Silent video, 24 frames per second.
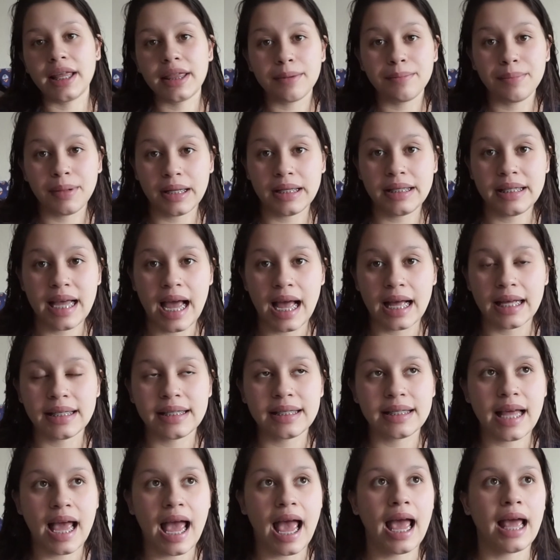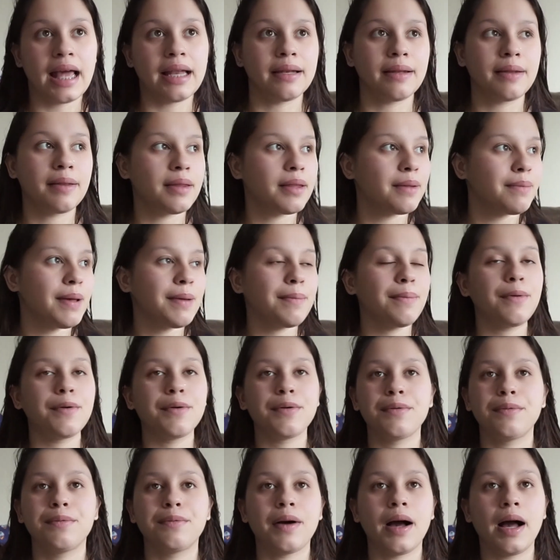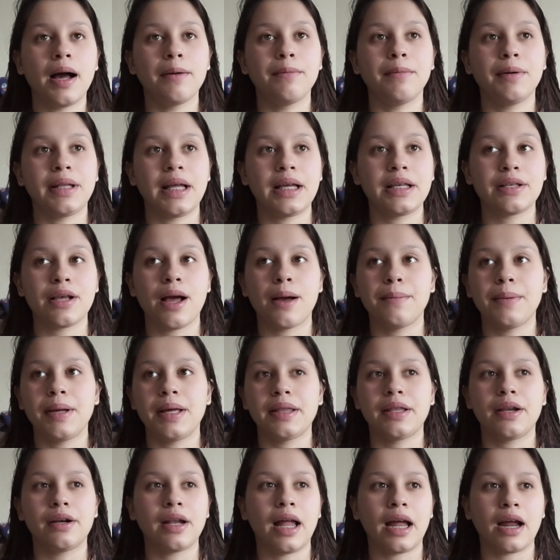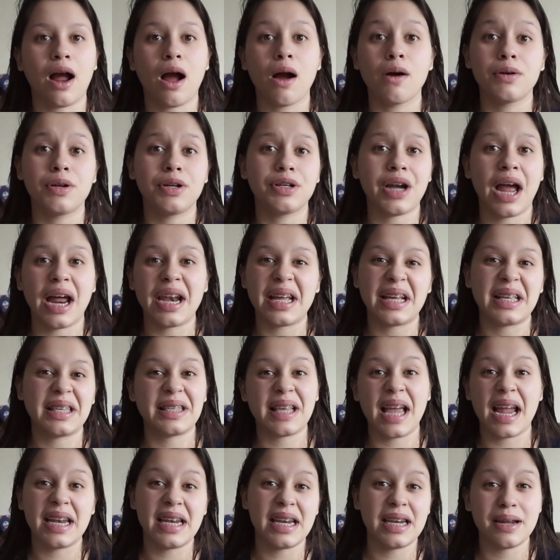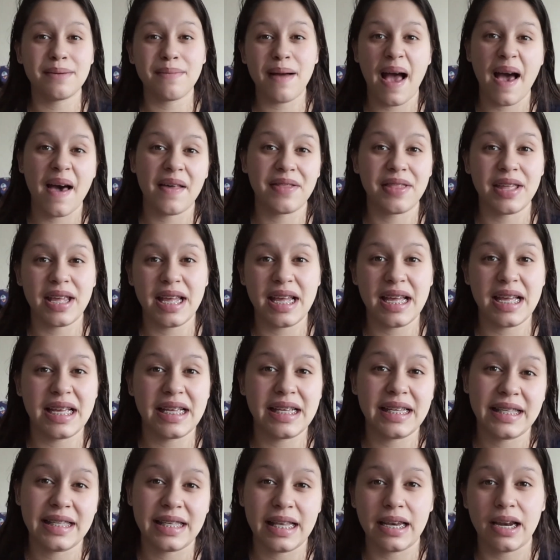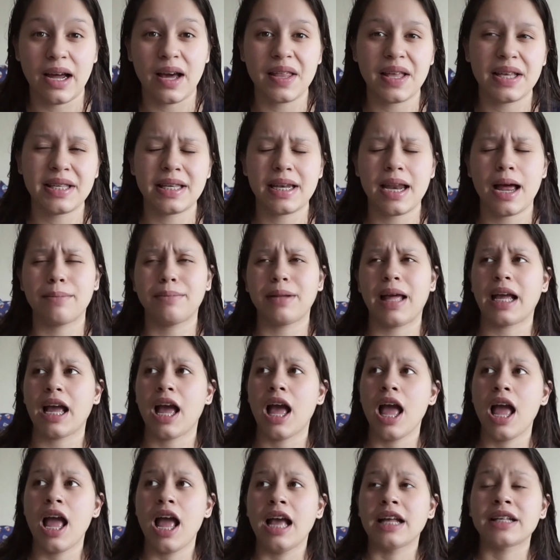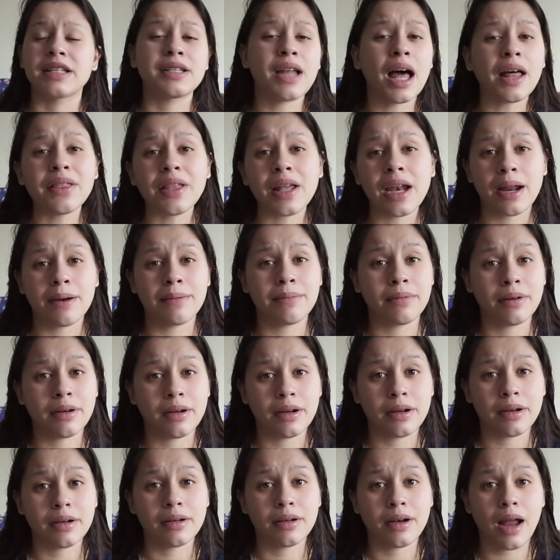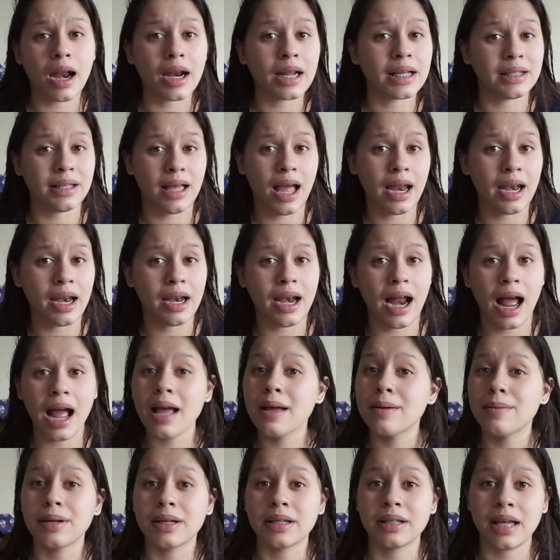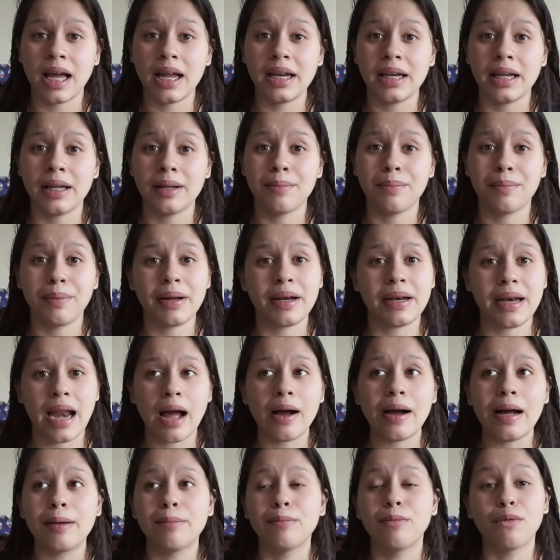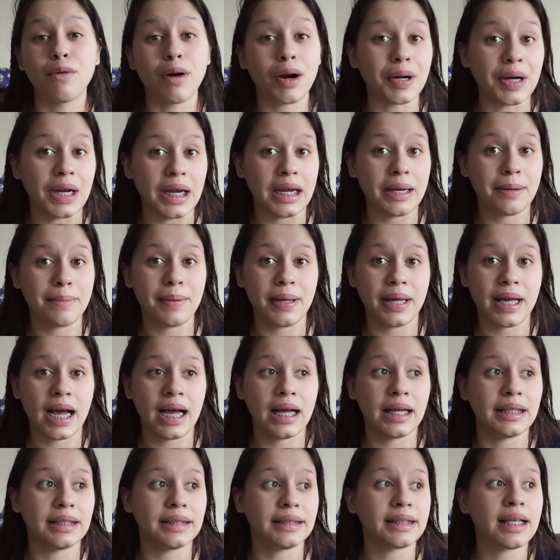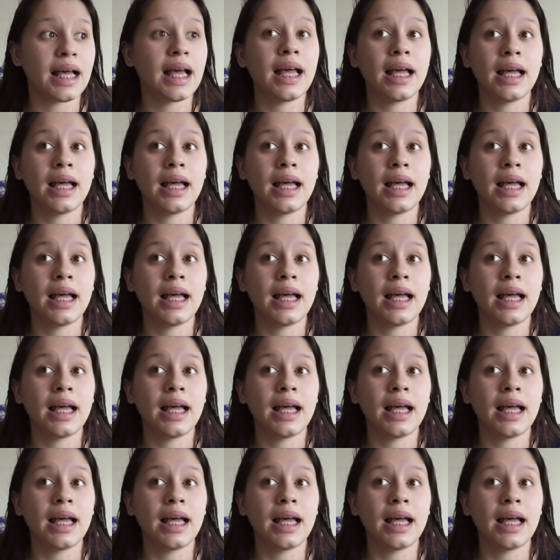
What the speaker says: the blood test. And the people, when they saw me, they're like, oh, you're not excited about this and all this. And I'm like, it's not that I'm not excited. I am excited, but now I'm worried because